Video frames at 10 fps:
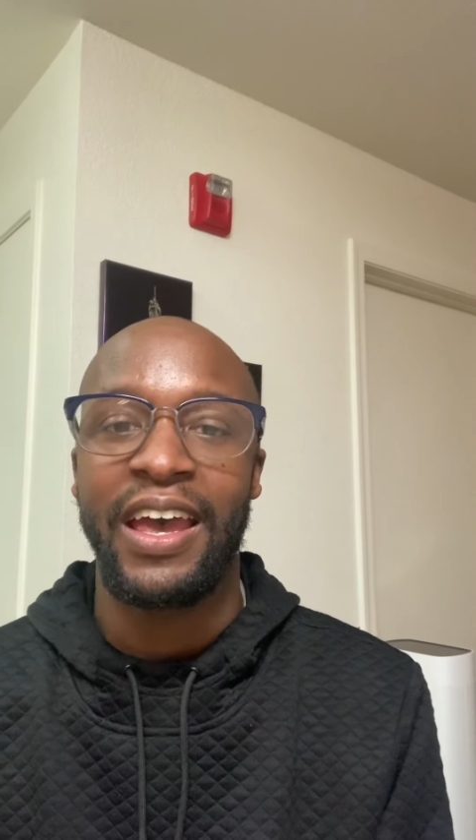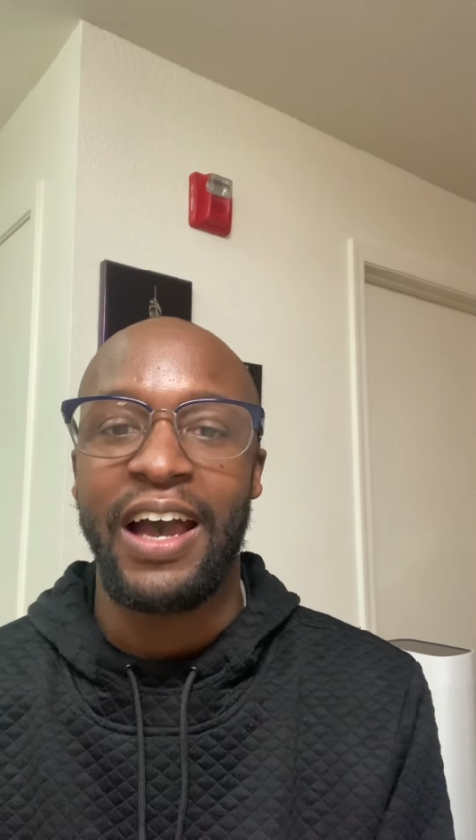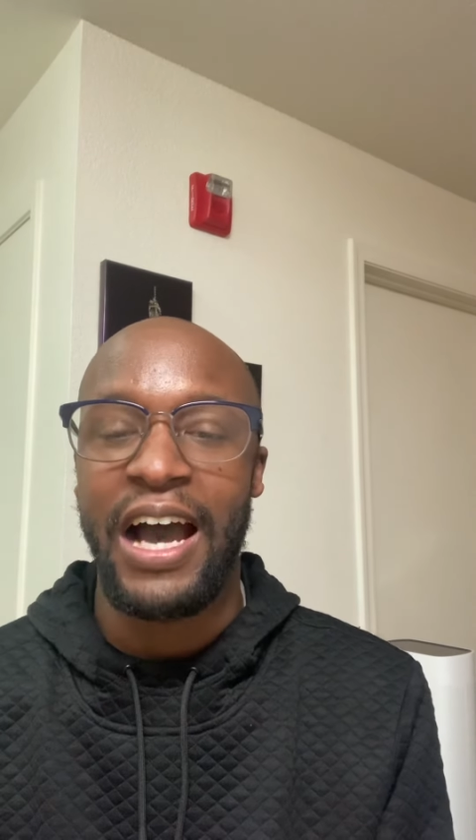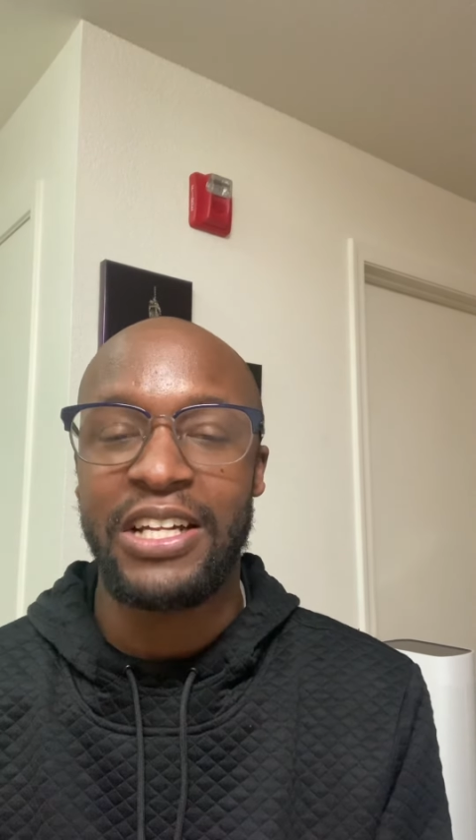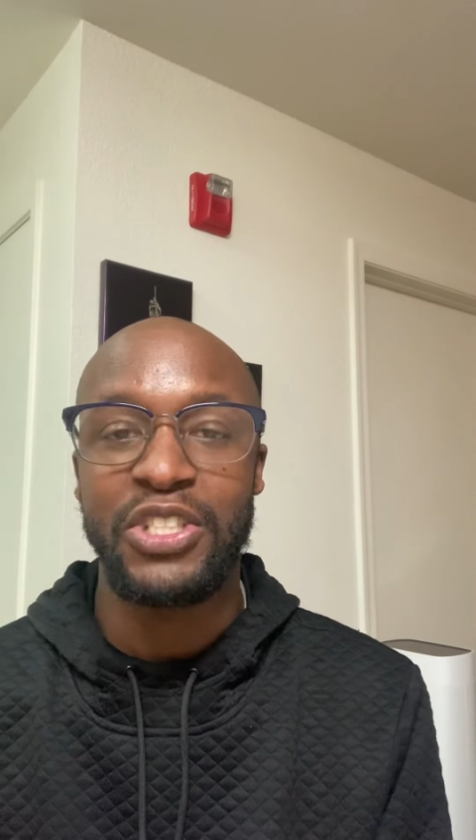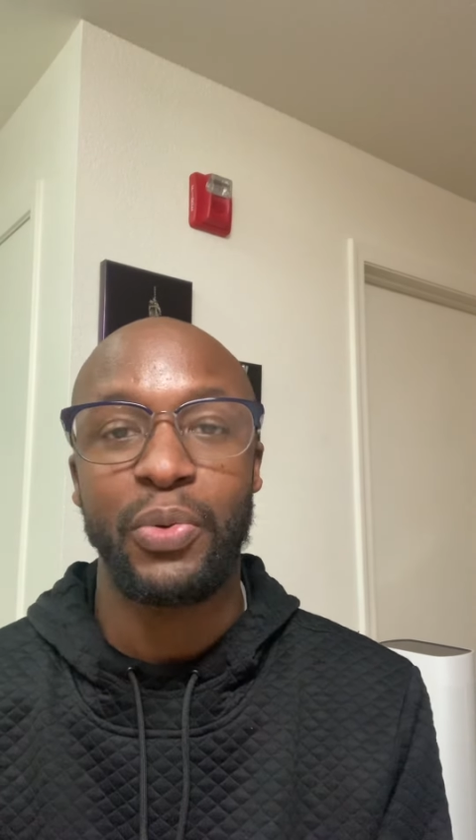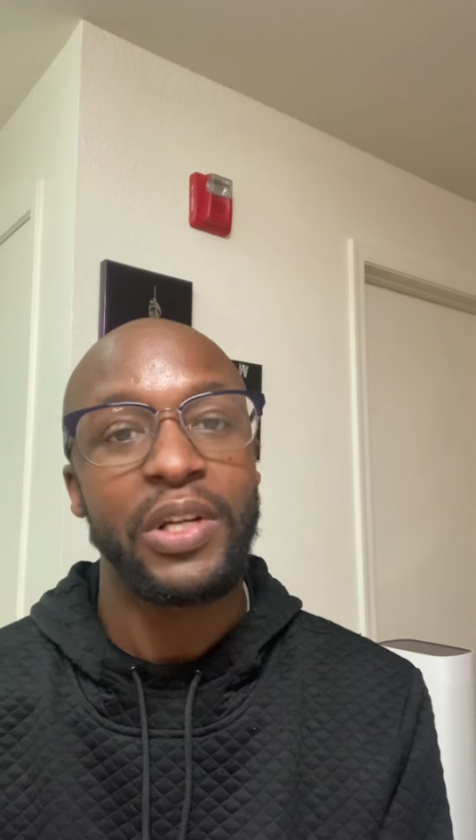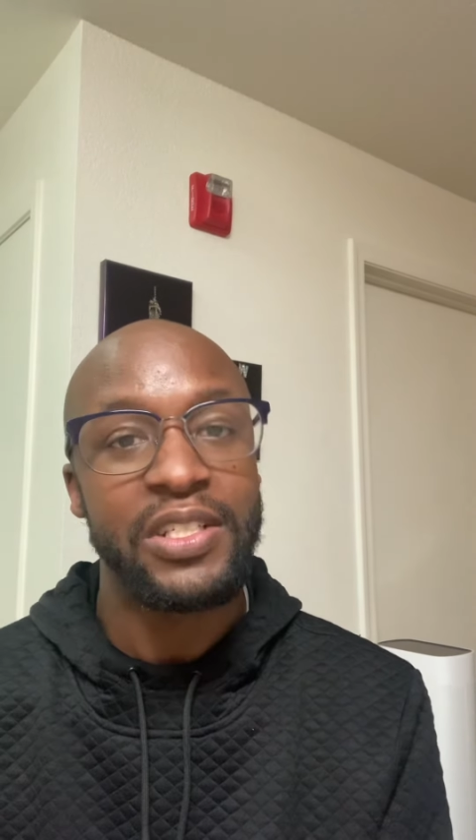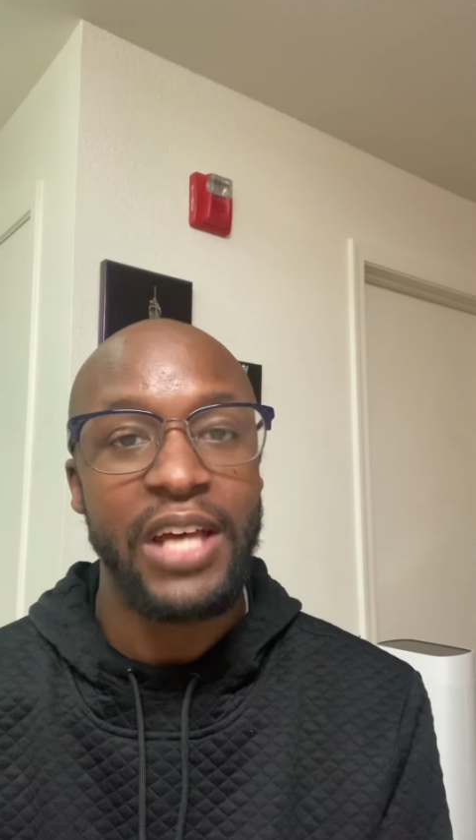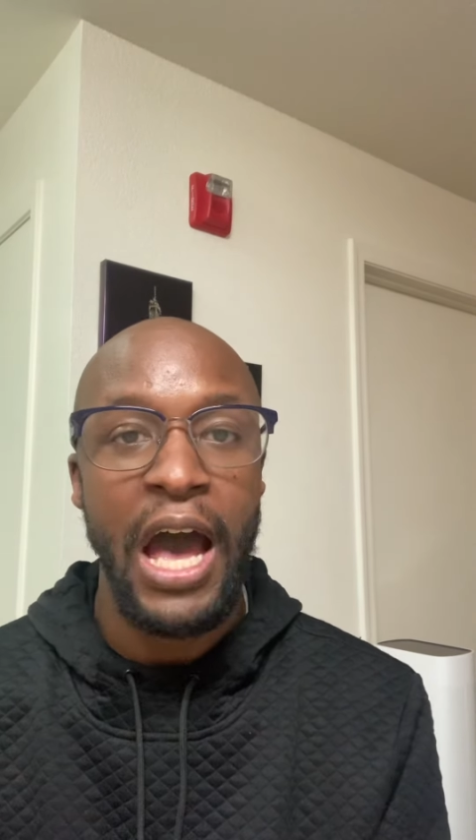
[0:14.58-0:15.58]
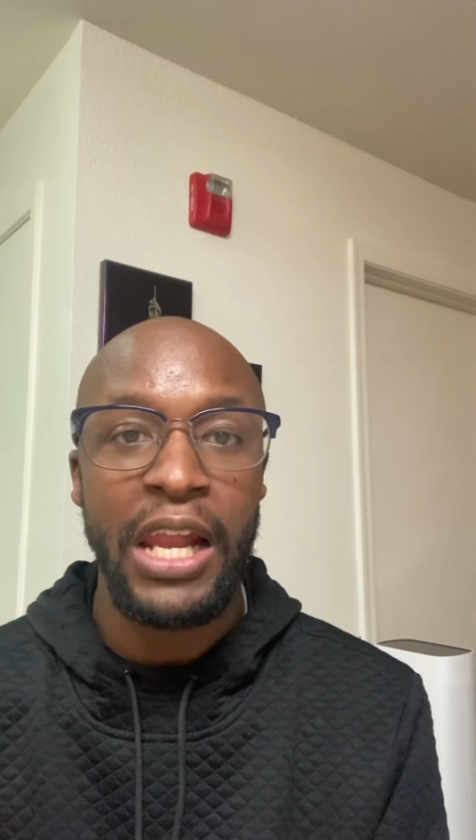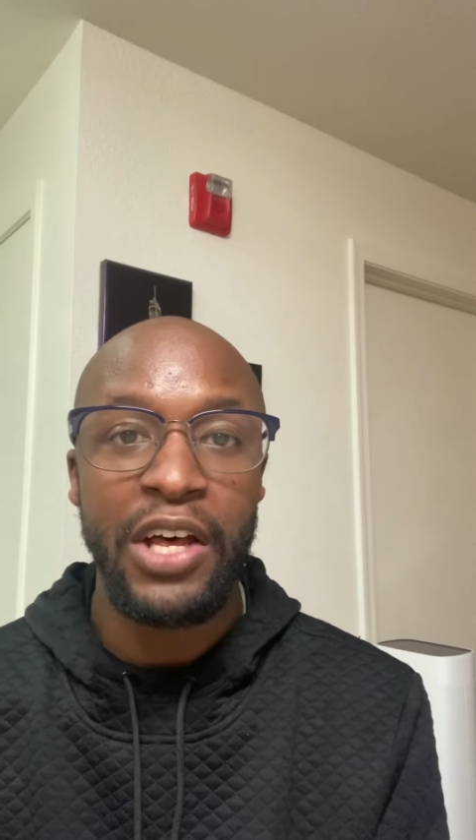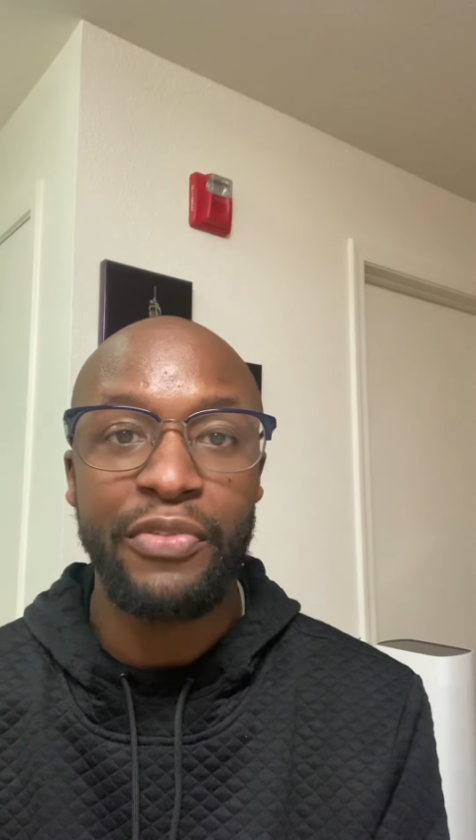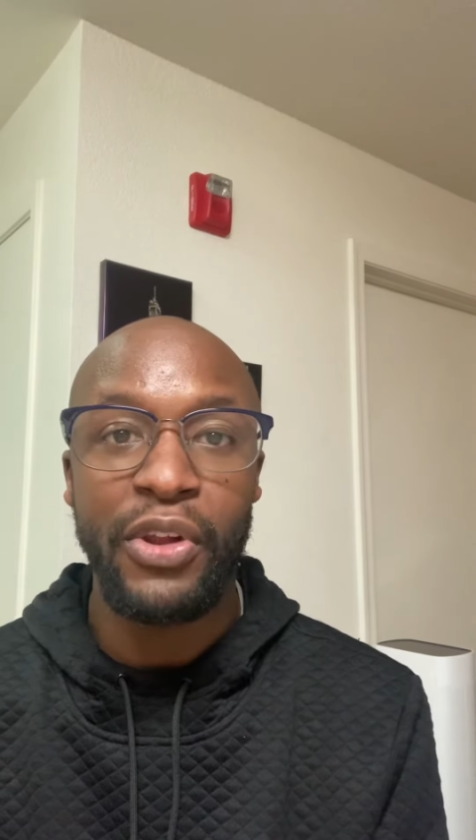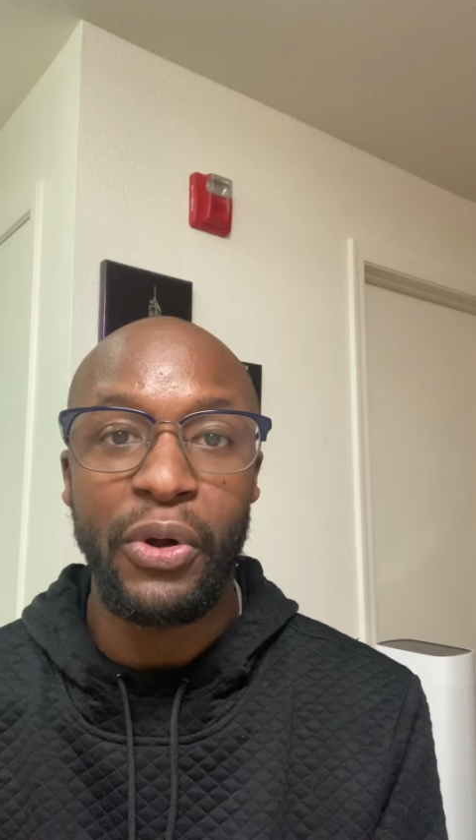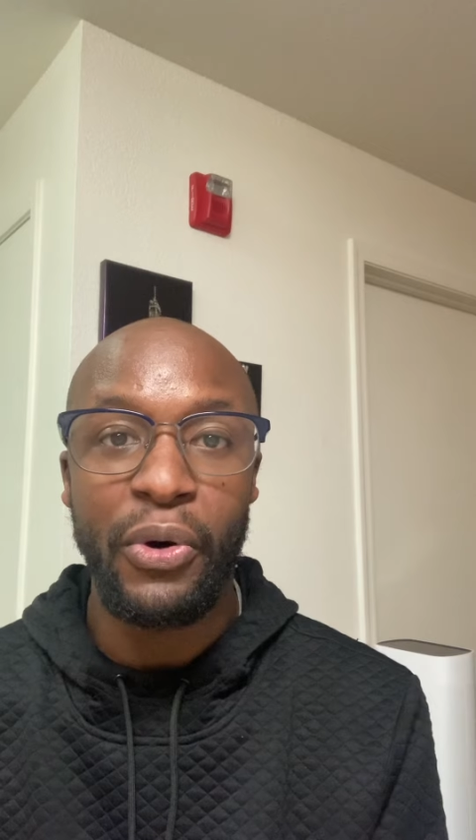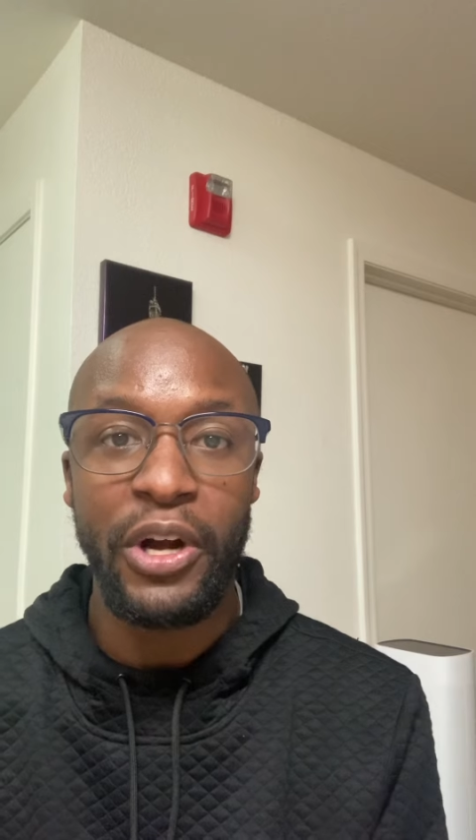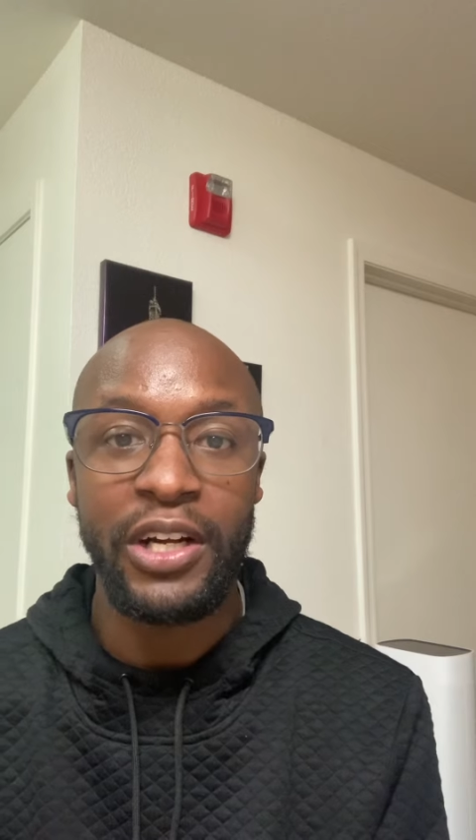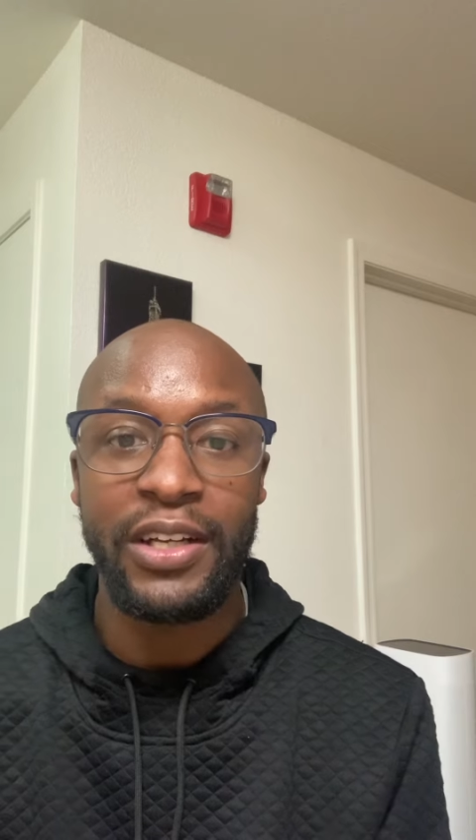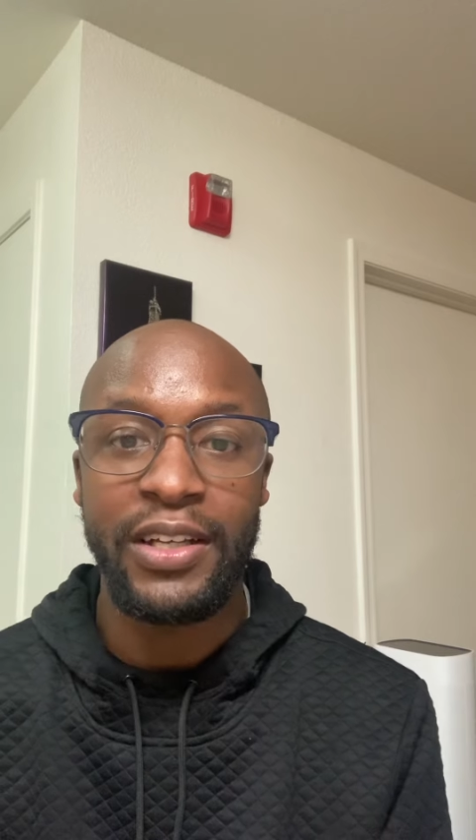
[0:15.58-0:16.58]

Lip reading: I just want to say I love the Lord.